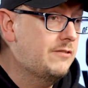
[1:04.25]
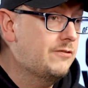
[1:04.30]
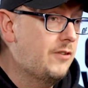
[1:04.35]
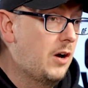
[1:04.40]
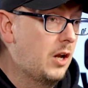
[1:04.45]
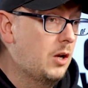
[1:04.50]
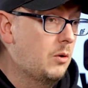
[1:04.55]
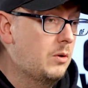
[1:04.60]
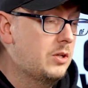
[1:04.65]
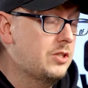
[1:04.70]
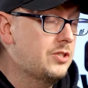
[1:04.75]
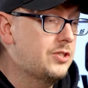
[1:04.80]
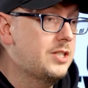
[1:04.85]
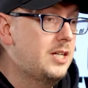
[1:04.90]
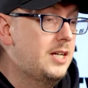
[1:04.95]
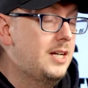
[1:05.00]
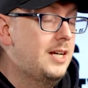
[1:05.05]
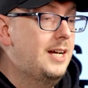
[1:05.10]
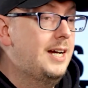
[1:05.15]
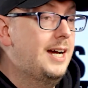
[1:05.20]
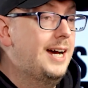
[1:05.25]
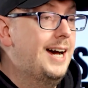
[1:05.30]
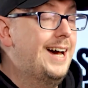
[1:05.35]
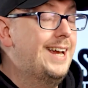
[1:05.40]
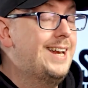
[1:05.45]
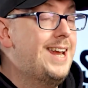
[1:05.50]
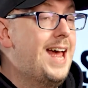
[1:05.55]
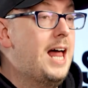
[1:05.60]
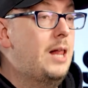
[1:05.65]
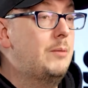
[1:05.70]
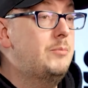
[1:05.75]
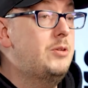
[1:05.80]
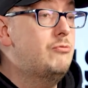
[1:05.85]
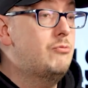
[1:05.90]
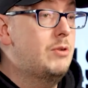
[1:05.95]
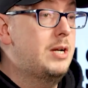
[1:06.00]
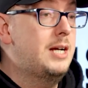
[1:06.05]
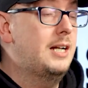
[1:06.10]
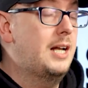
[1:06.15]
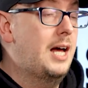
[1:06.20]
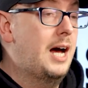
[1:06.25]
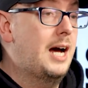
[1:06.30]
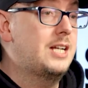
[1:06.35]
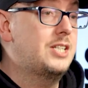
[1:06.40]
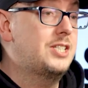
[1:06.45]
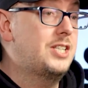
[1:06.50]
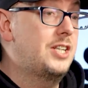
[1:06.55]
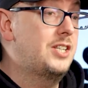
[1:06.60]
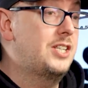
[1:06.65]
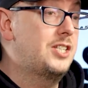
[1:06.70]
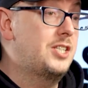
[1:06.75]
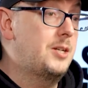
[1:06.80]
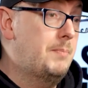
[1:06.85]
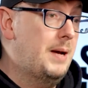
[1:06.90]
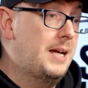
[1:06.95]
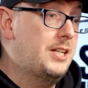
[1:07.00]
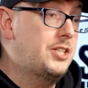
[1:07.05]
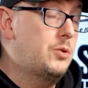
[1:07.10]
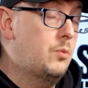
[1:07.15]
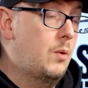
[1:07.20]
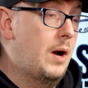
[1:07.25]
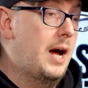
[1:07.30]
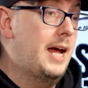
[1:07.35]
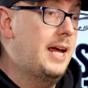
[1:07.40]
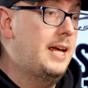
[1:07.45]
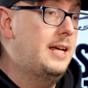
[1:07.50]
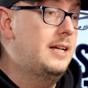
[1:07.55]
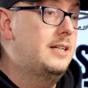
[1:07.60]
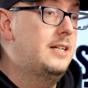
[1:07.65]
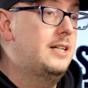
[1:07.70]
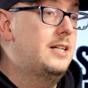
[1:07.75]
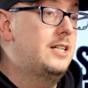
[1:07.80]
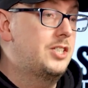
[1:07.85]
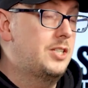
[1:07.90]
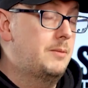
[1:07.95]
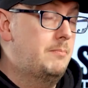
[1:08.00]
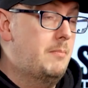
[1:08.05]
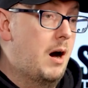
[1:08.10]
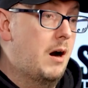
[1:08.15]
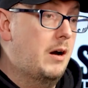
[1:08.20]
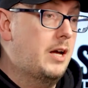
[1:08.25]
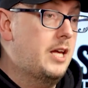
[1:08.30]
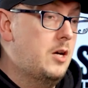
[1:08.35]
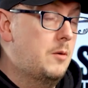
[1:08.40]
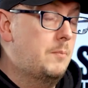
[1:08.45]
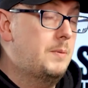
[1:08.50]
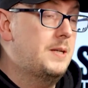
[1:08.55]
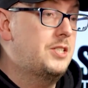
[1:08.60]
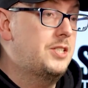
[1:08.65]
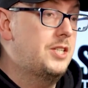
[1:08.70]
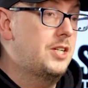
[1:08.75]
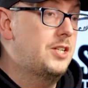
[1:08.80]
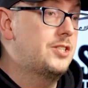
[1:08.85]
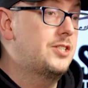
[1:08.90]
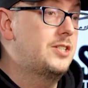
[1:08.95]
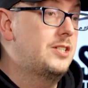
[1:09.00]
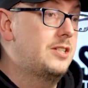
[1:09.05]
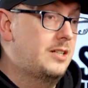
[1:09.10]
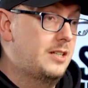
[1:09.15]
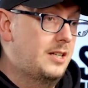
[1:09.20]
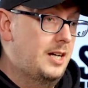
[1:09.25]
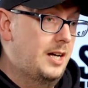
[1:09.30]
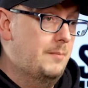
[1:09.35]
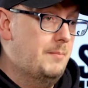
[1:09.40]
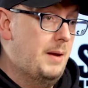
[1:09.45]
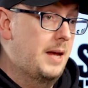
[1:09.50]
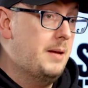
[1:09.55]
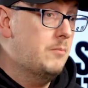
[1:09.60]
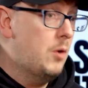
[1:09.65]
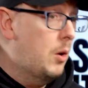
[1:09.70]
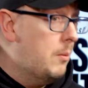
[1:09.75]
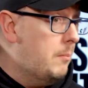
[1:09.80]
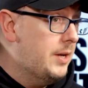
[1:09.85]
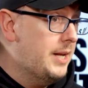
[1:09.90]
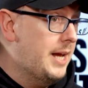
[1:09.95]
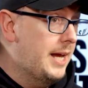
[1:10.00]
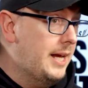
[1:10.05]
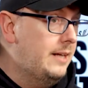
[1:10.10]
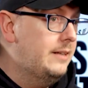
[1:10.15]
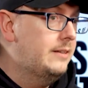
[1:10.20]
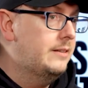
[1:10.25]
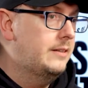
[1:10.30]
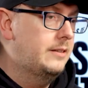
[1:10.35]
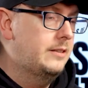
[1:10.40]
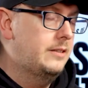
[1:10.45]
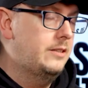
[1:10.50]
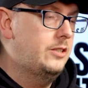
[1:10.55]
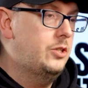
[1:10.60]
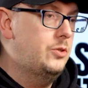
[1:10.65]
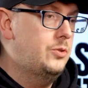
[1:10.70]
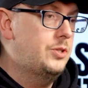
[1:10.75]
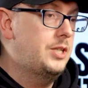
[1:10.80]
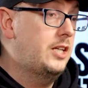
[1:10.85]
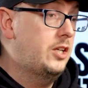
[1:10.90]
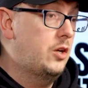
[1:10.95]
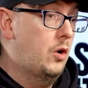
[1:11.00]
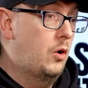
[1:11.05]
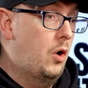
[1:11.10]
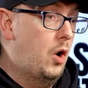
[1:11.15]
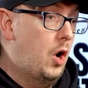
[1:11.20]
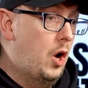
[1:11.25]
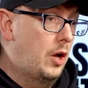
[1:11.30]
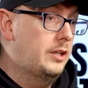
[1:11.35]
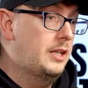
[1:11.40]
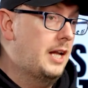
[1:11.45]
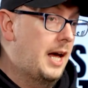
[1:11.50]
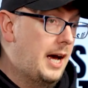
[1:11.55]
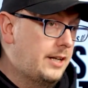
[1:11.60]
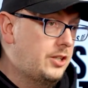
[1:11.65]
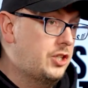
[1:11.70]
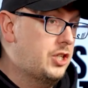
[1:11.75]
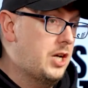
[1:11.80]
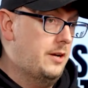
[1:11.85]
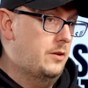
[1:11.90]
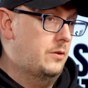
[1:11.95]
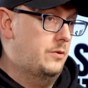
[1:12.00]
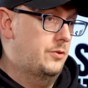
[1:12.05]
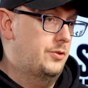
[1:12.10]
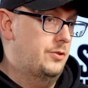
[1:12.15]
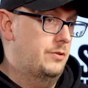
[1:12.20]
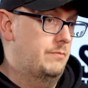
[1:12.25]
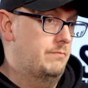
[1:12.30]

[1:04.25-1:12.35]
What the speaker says: followers and help you realize that there's a better way to market your business and make more money using your online channels.